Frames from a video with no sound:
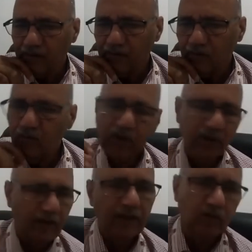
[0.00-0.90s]
we
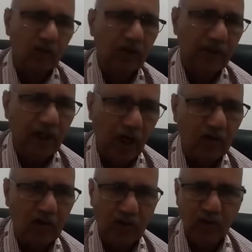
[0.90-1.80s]
will naturally
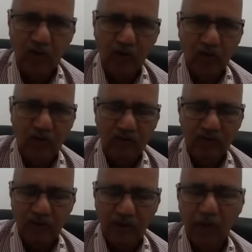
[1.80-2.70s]
talk to you
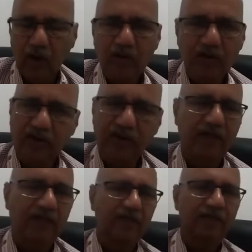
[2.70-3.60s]
about
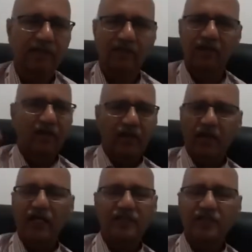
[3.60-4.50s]
theories,
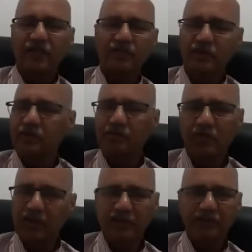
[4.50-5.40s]
concepts,
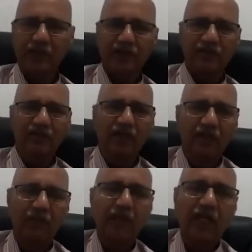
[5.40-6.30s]
principles.
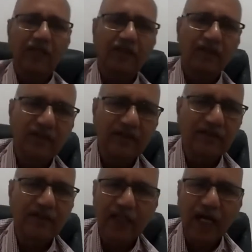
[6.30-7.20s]
But I think
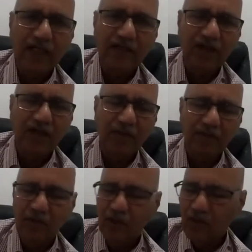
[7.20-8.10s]
this is the high
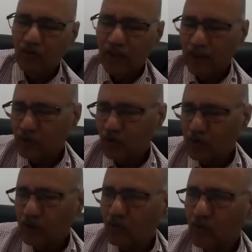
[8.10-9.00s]
time when I should
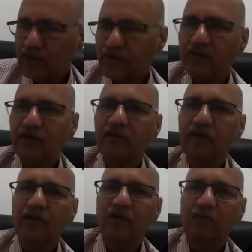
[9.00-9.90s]
request
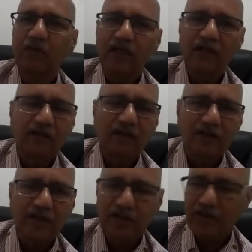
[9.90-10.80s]
my
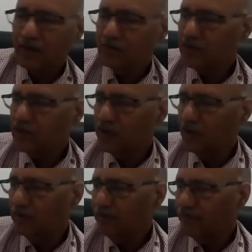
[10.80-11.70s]
systems
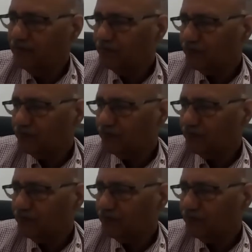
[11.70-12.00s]
team